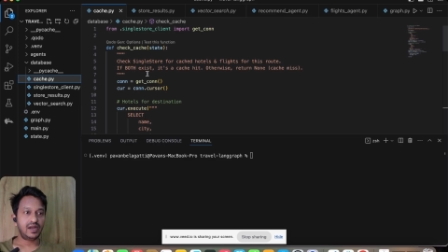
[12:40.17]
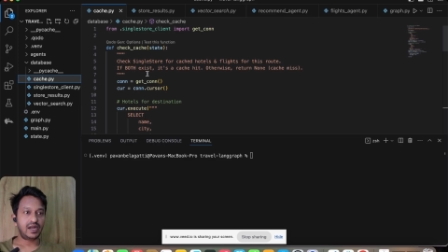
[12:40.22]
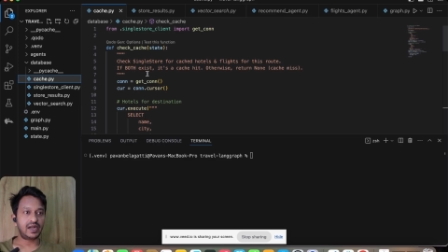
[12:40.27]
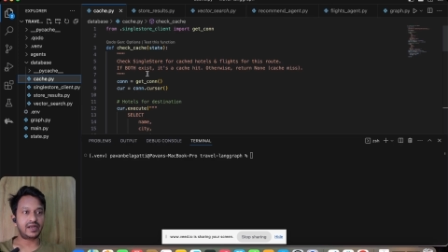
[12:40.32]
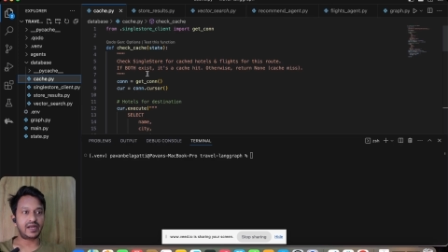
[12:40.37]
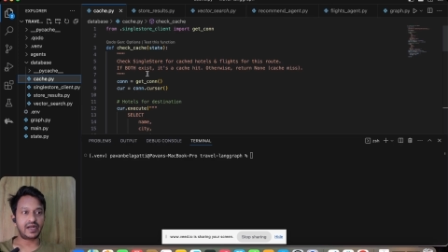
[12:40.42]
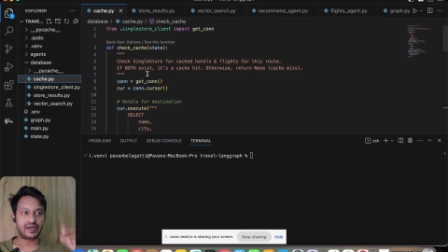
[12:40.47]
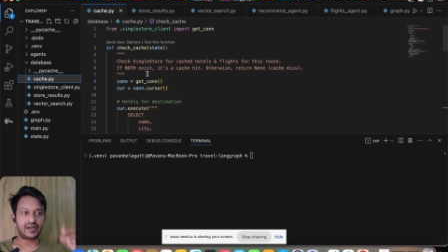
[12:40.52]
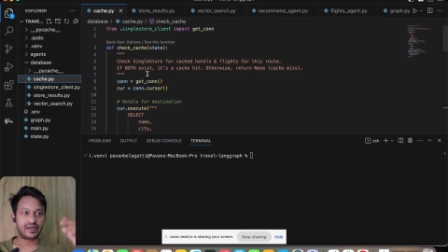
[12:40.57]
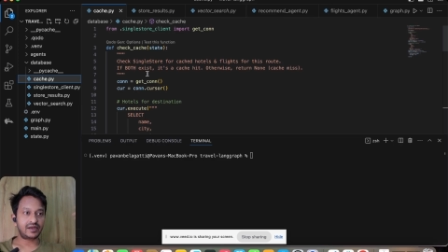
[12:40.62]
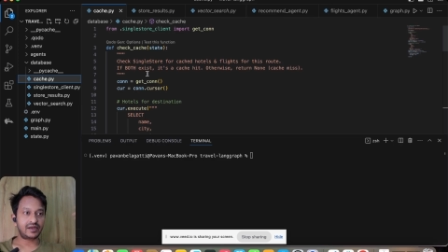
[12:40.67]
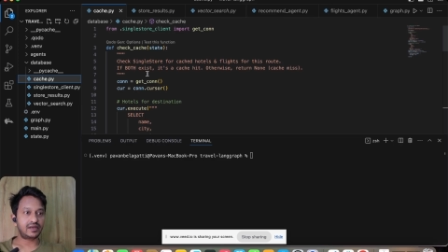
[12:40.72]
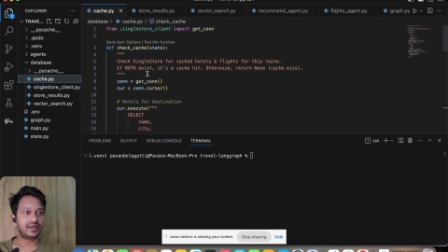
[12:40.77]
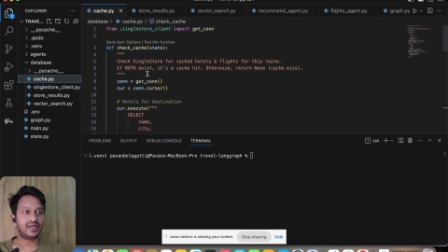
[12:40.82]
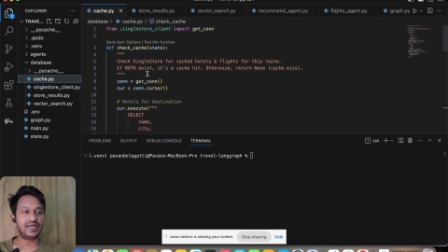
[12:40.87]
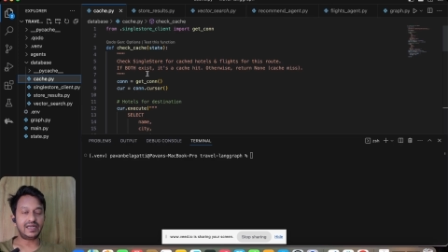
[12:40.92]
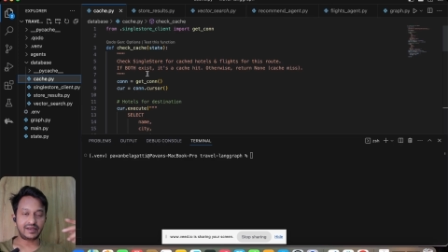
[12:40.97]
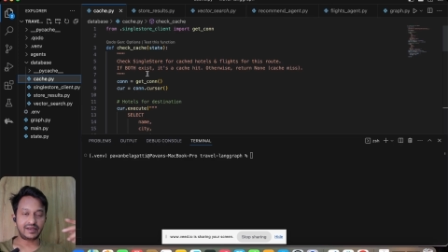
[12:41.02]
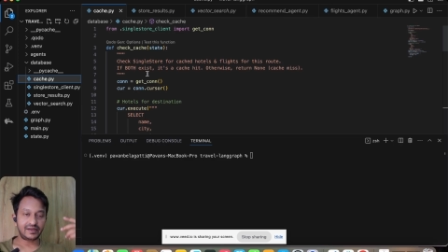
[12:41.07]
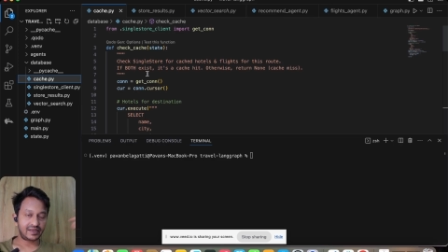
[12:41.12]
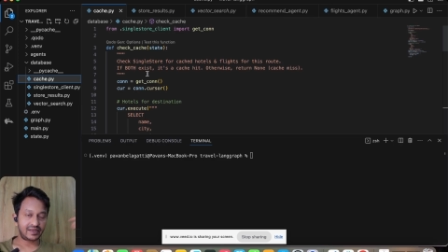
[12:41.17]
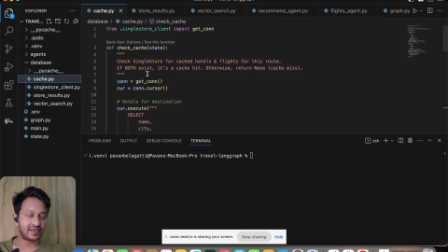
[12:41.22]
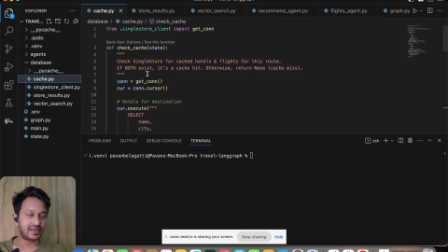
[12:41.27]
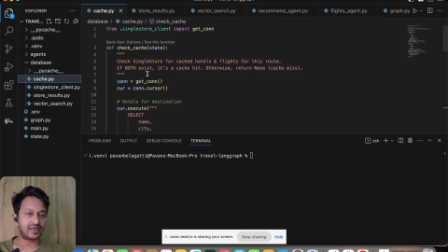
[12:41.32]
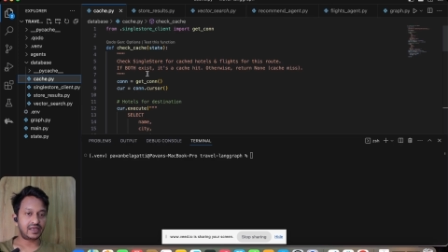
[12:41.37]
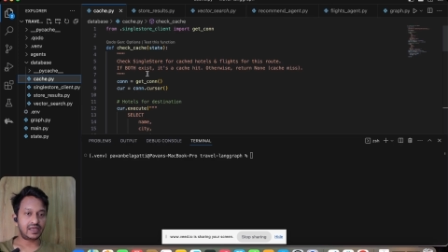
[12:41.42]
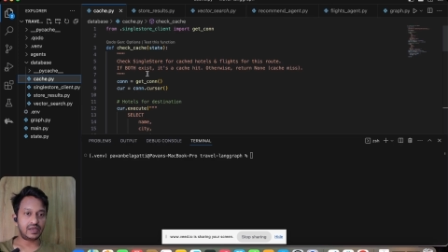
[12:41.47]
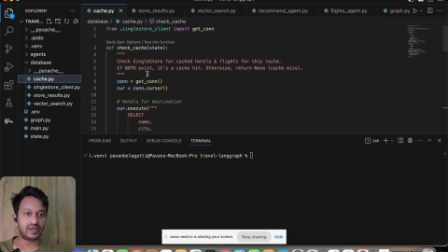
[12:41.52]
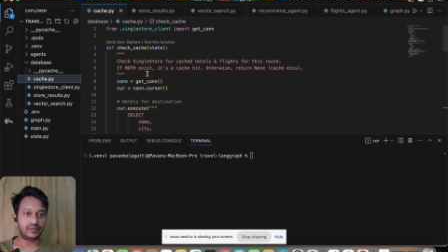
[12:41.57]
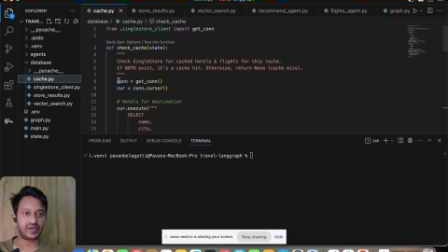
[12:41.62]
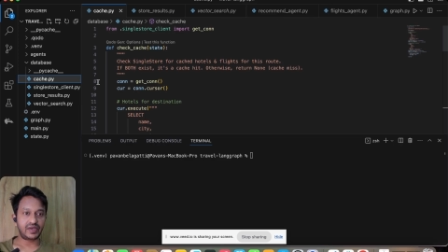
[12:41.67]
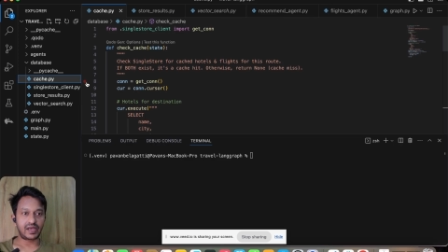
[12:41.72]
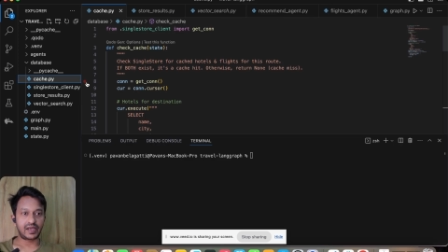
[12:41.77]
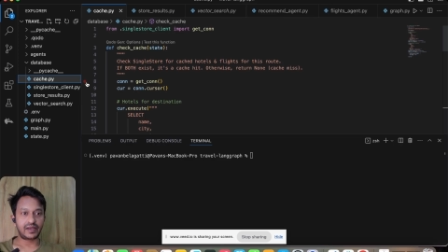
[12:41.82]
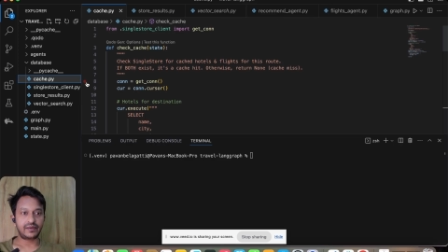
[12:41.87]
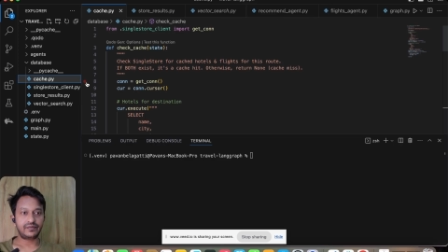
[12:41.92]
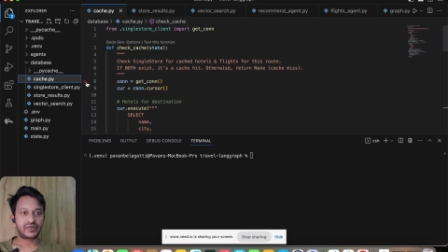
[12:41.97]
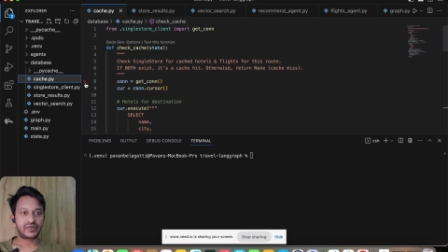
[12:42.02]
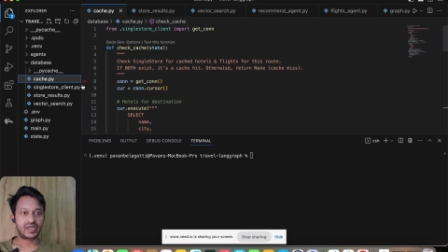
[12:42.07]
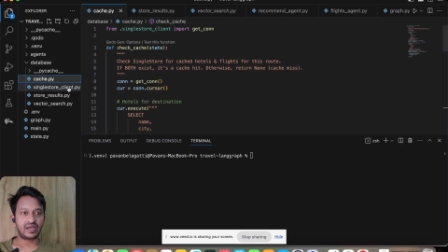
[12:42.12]
and getting hitting the
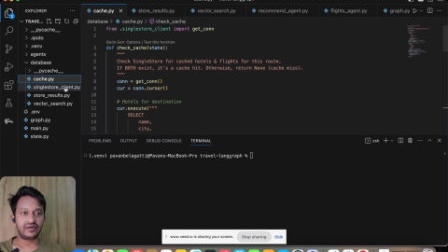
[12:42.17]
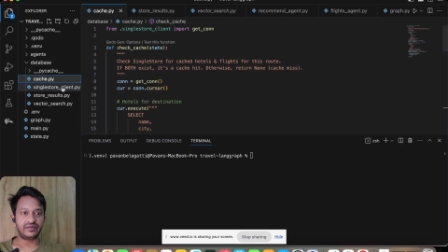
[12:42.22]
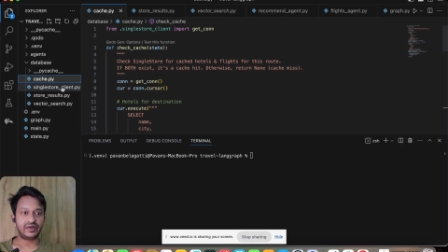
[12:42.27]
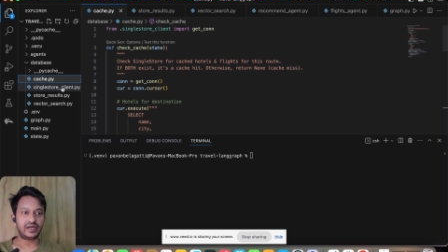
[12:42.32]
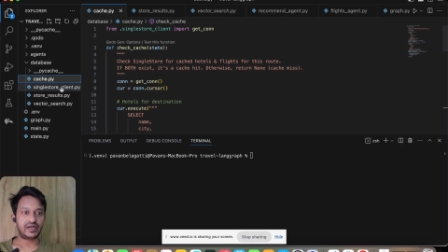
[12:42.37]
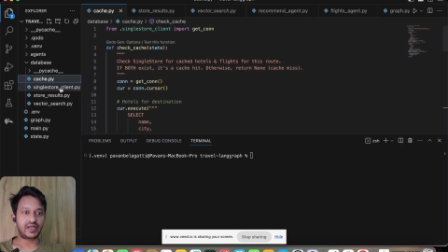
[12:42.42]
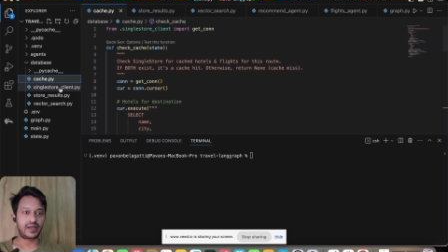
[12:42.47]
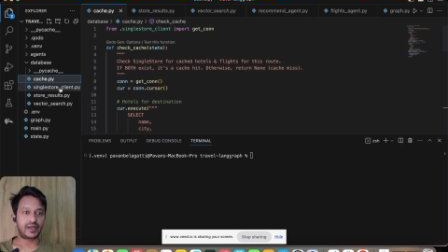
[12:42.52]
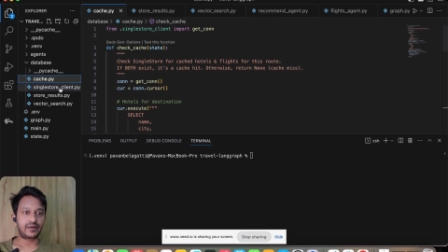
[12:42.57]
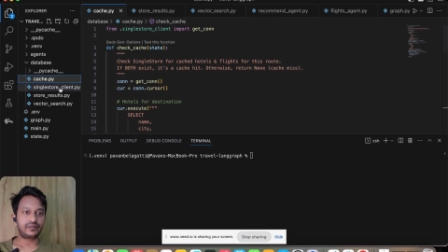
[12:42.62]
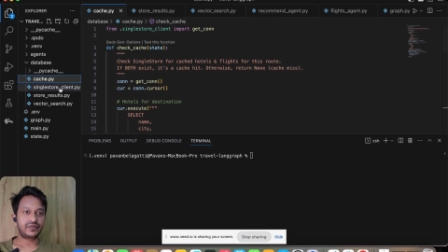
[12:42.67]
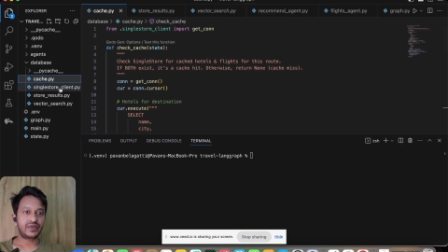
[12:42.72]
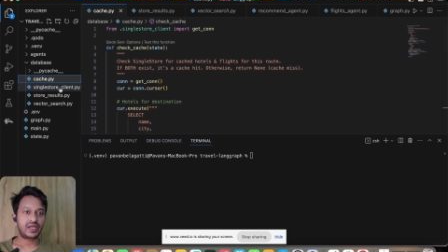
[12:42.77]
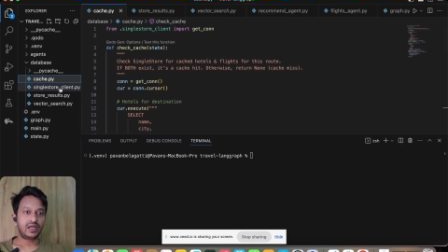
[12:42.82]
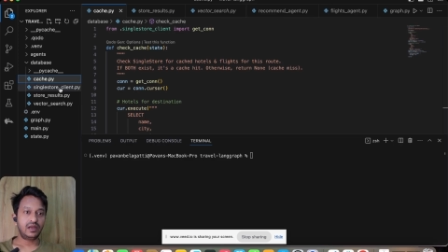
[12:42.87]
API every time